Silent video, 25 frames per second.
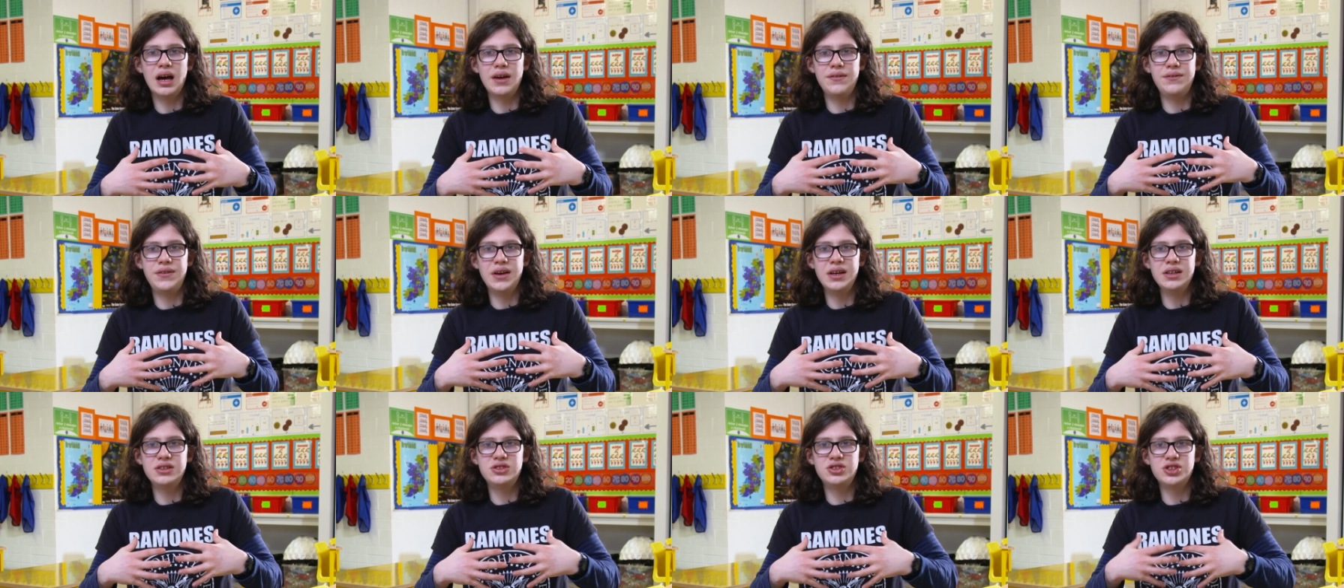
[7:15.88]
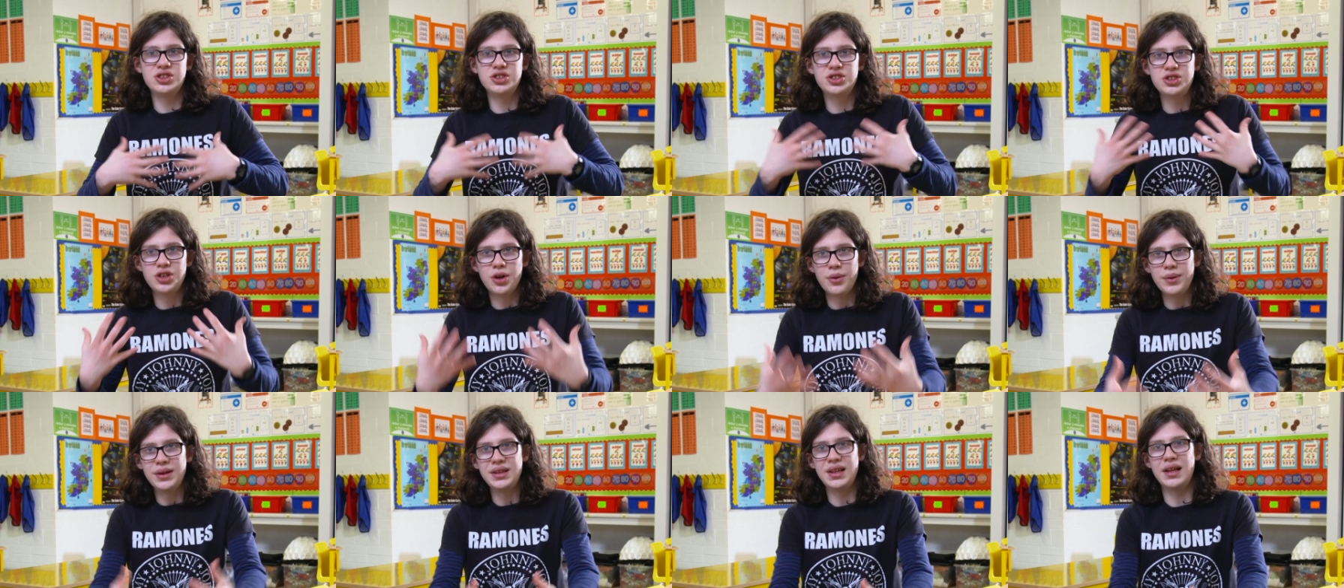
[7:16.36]
I think just
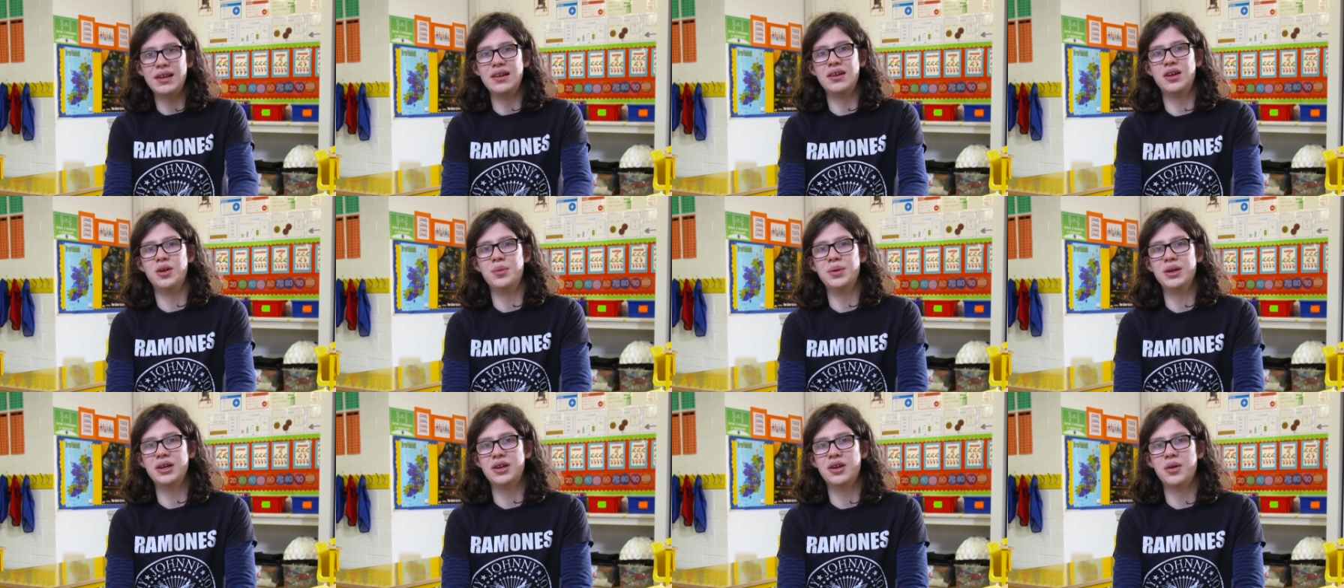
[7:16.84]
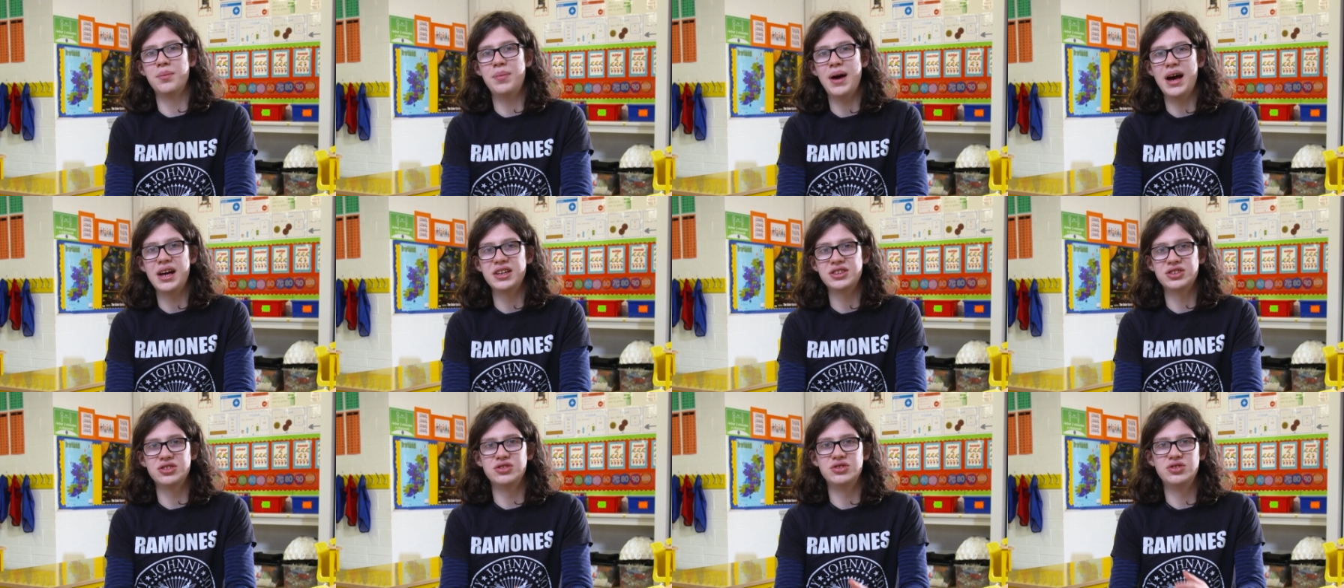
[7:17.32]
showing that little bit of
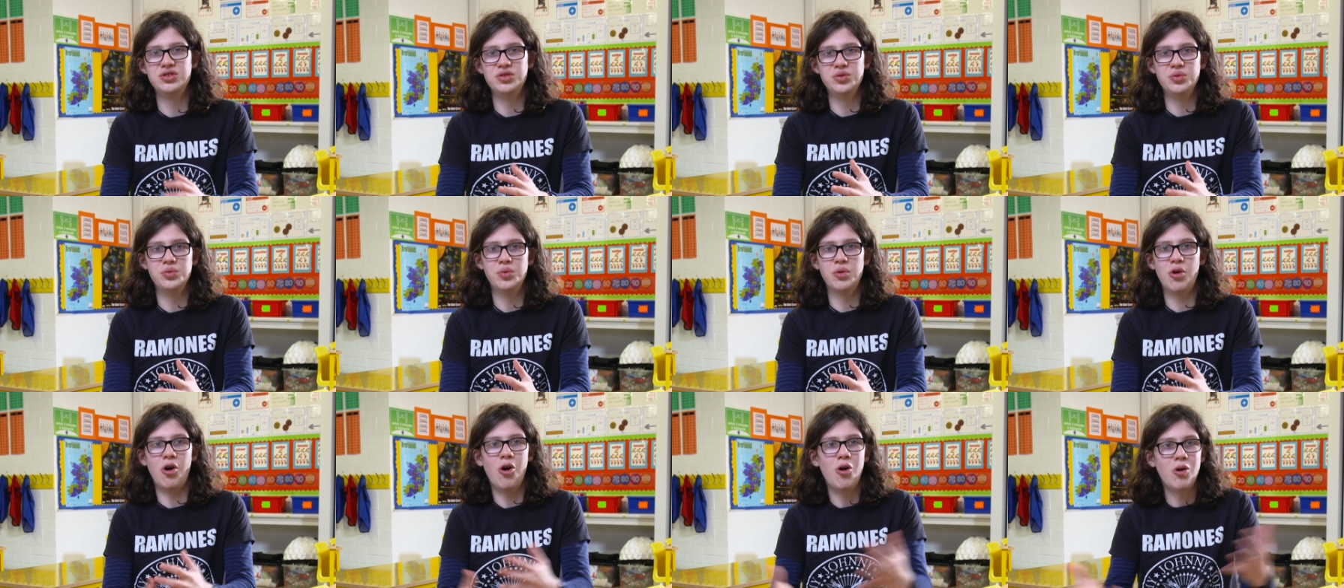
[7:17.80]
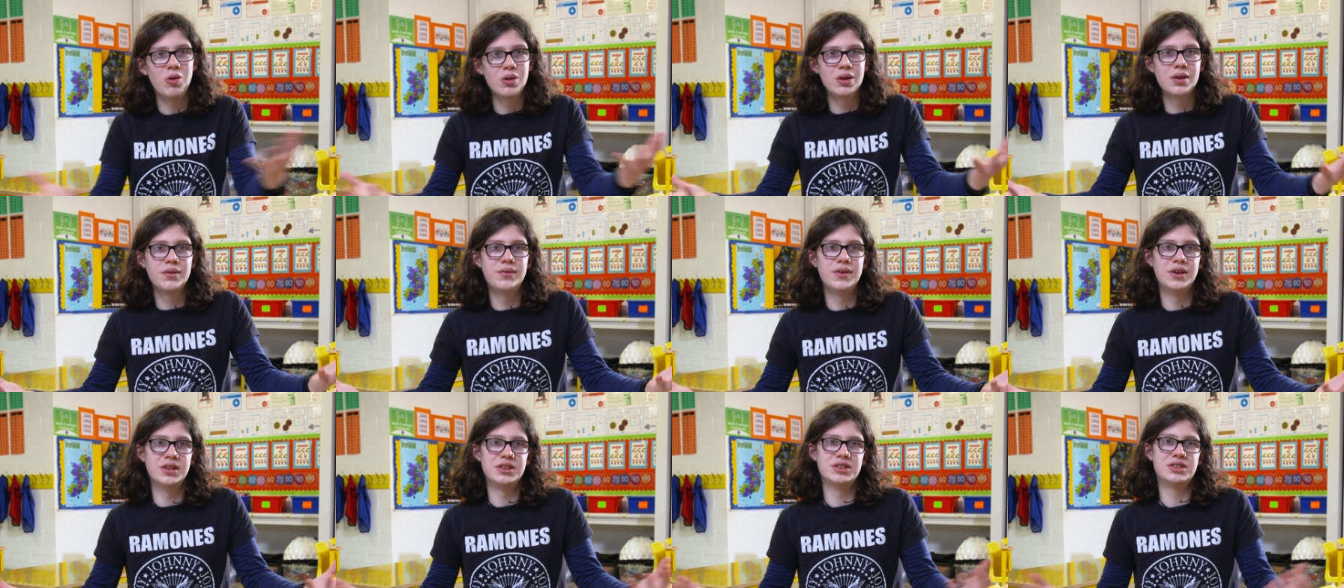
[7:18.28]
compassion to all
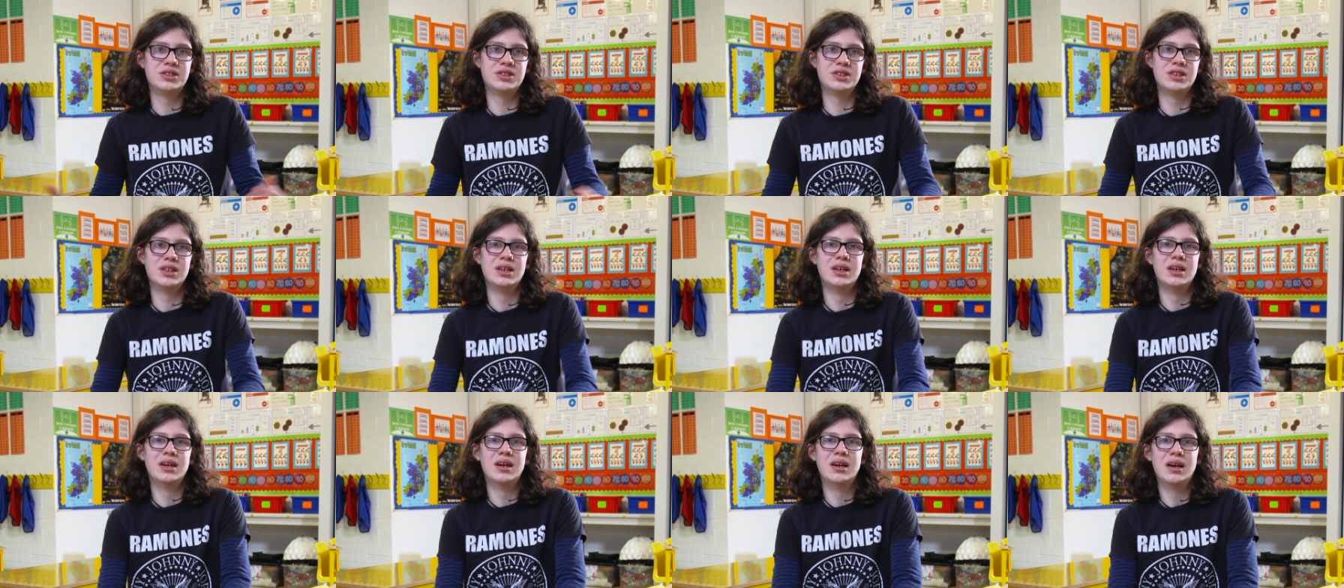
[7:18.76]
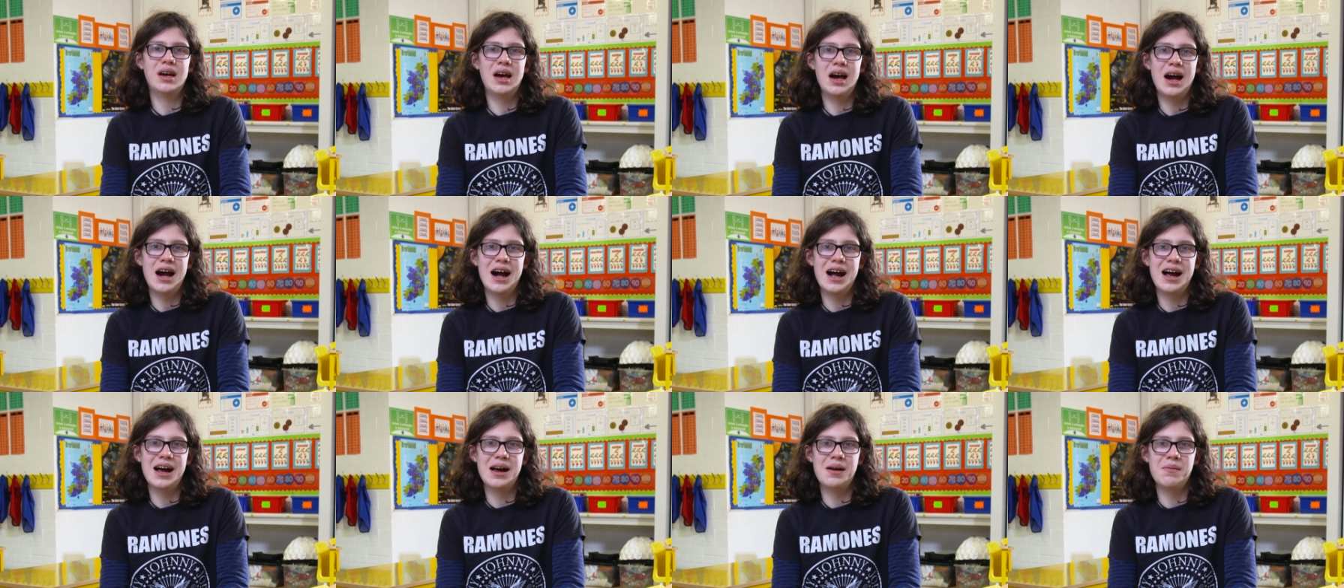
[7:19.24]
of us
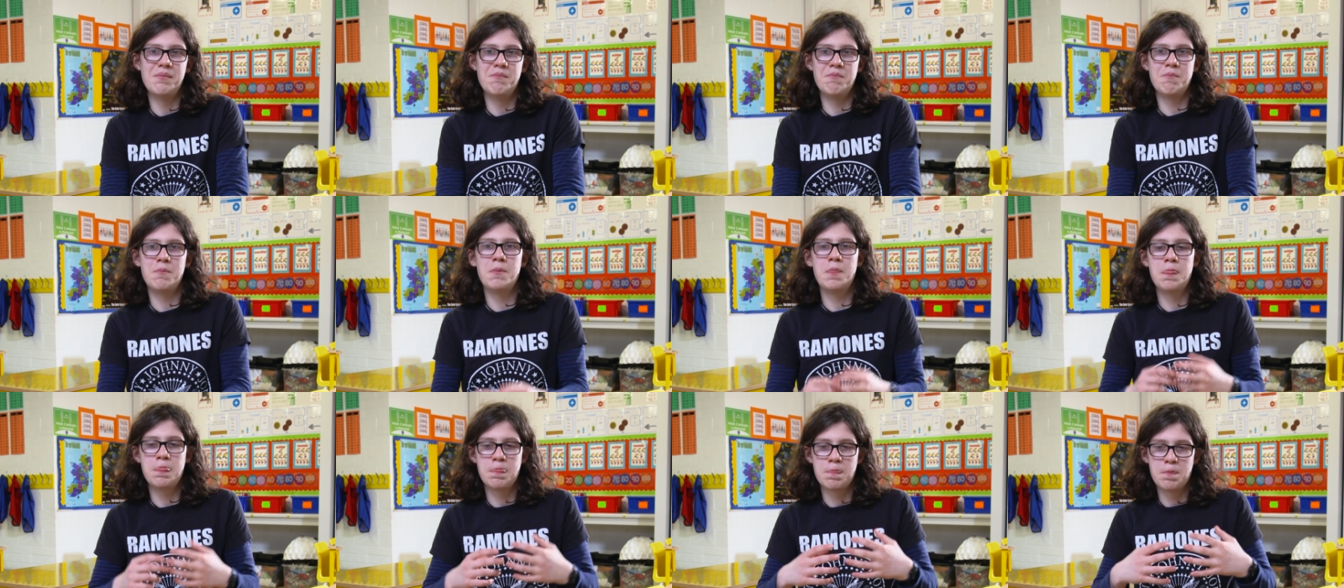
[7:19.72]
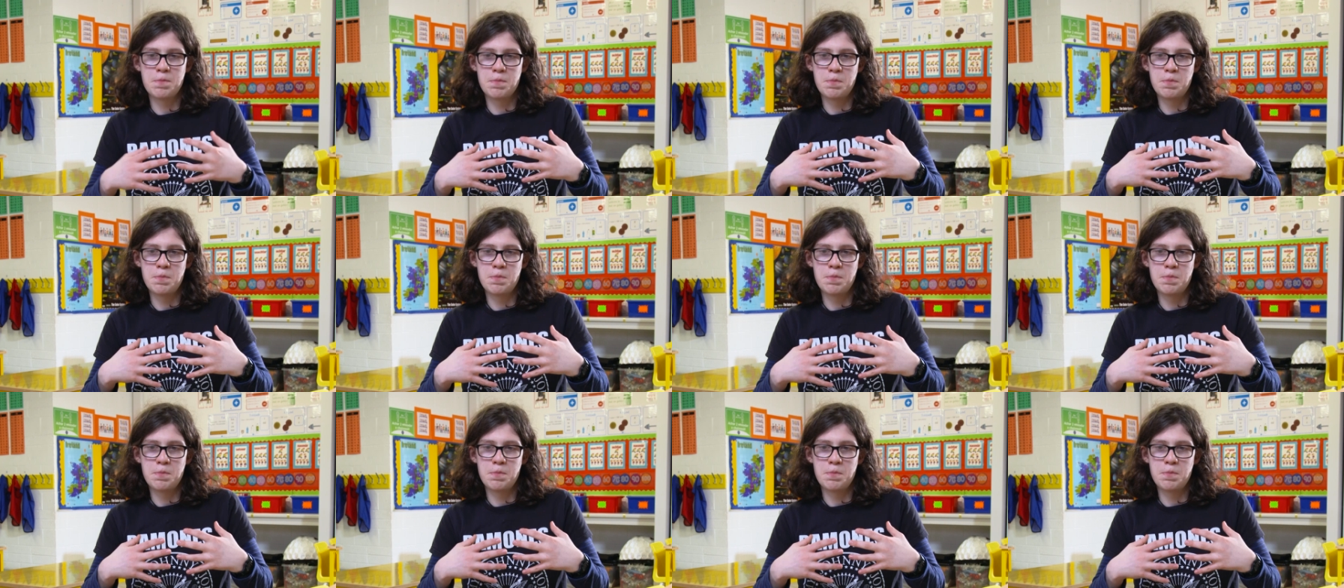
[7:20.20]
um,